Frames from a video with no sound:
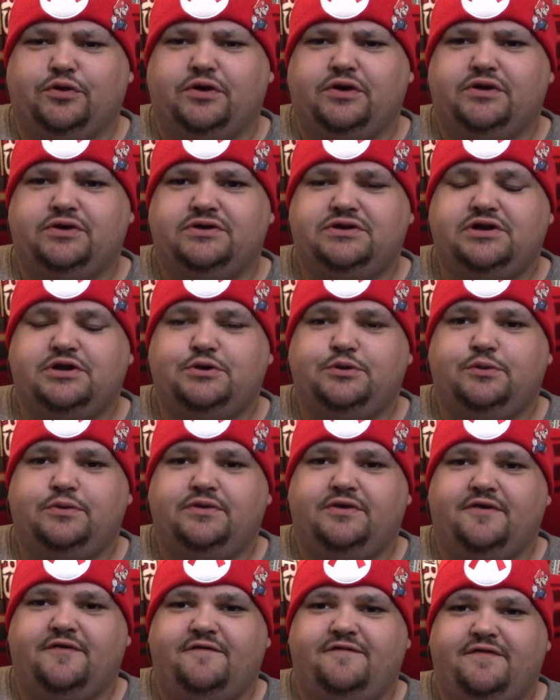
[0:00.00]
we're
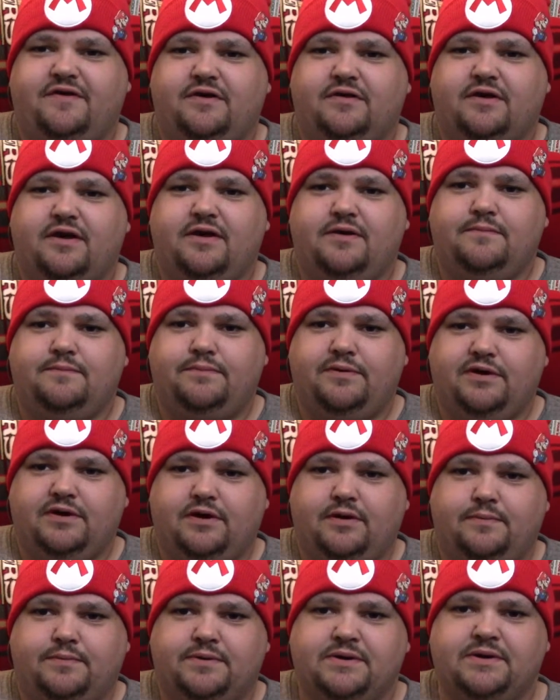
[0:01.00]
continuing the Fair Game
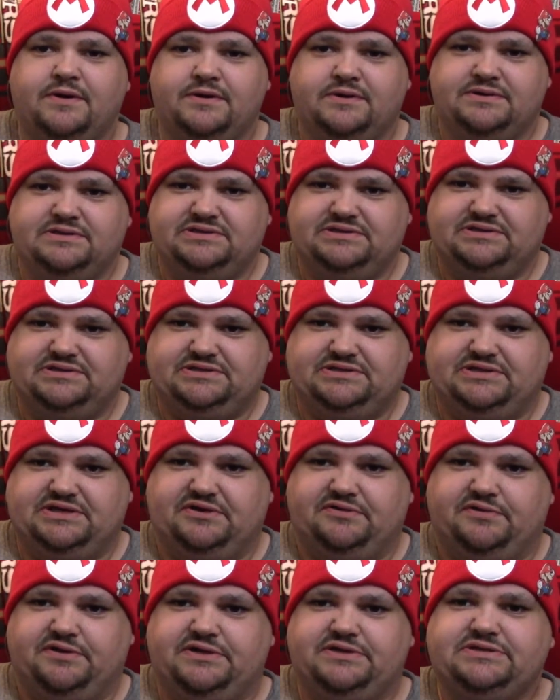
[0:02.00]
Pickup
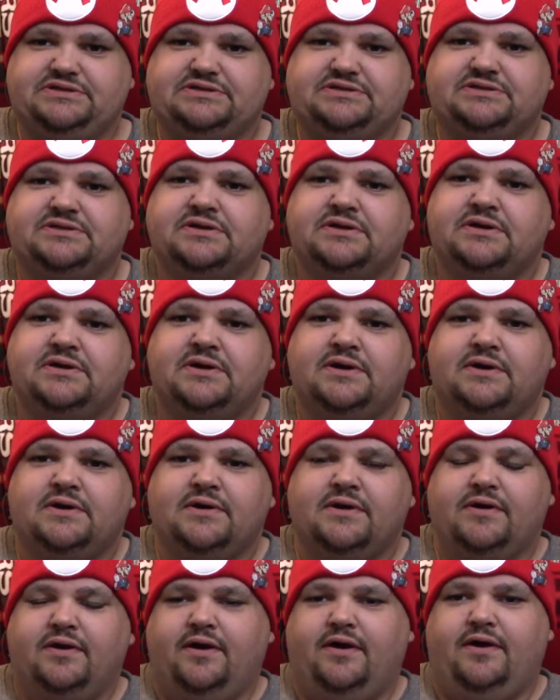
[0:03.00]
series.
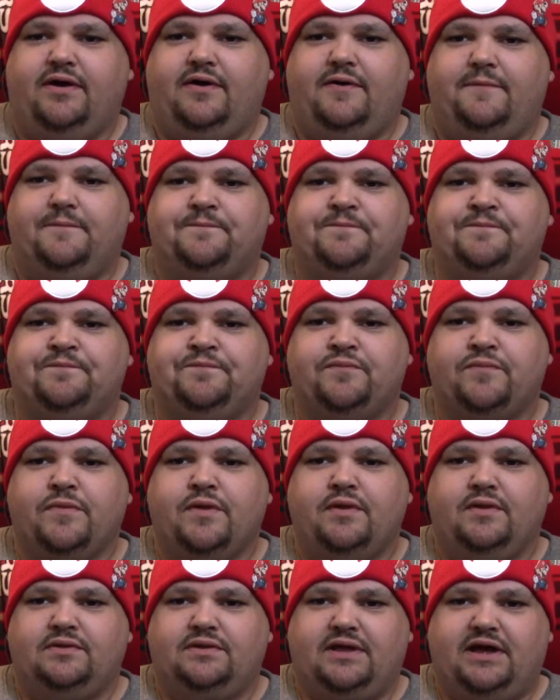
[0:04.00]

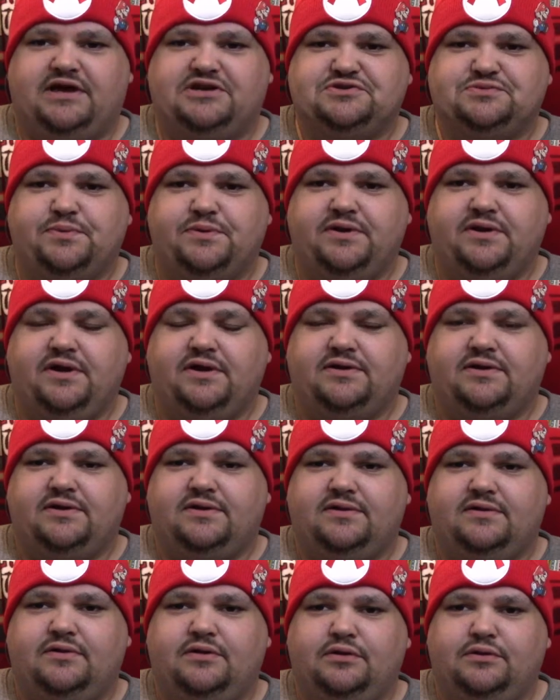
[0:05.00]
Last week I
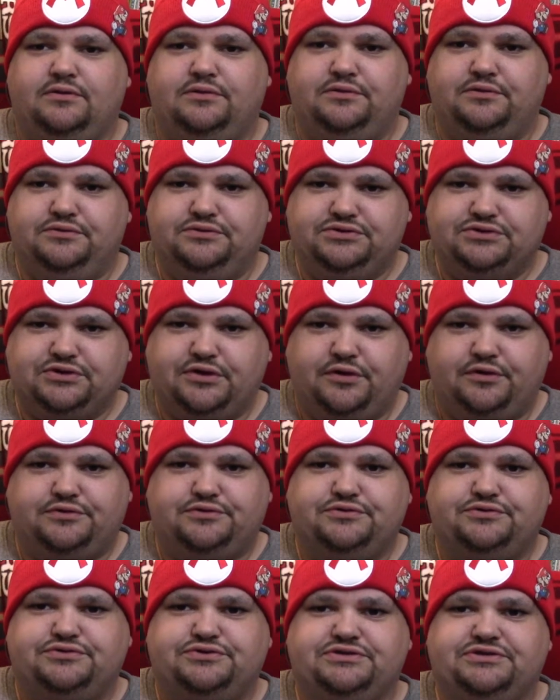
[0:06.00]
did loose
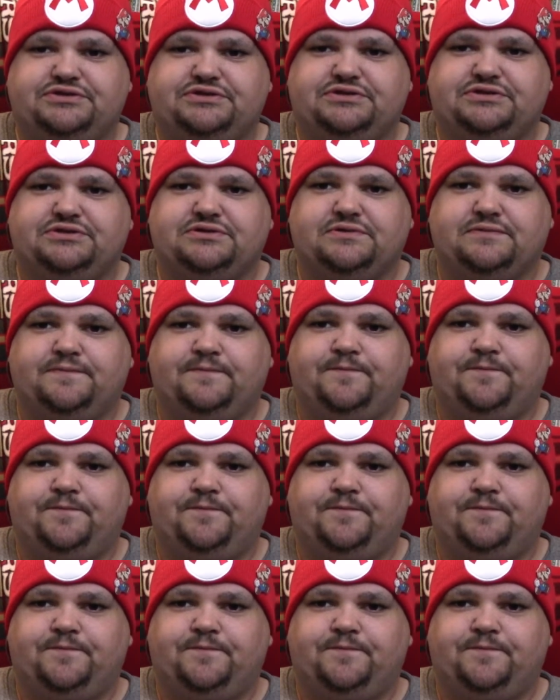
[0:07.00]
cartridges,